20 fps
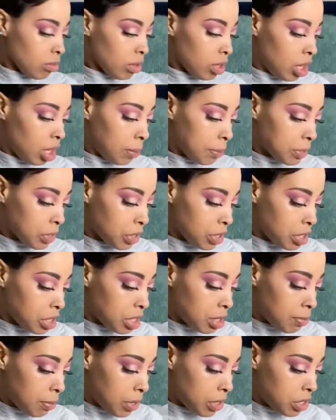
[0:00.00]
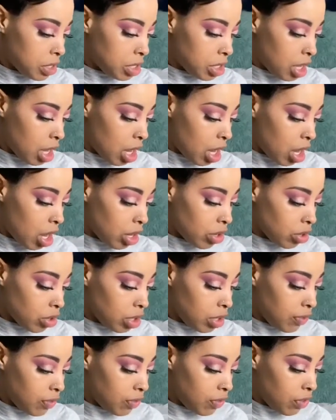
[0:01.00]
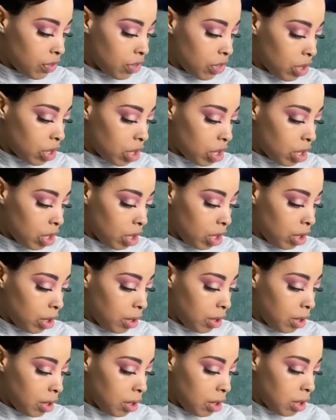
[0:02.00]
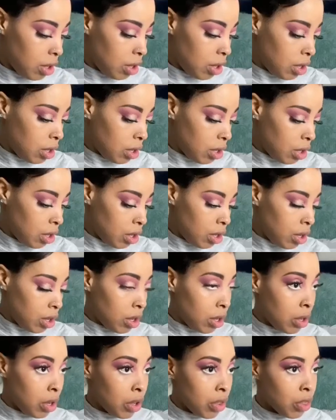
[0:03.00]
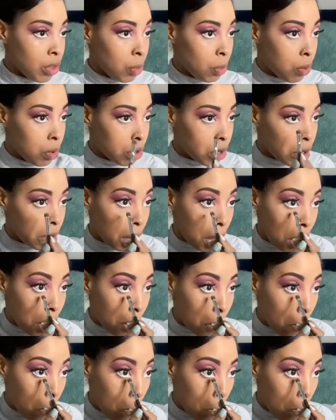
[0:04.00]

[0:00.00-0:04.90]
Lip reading: I'm just going to smudge that underneath the waterline.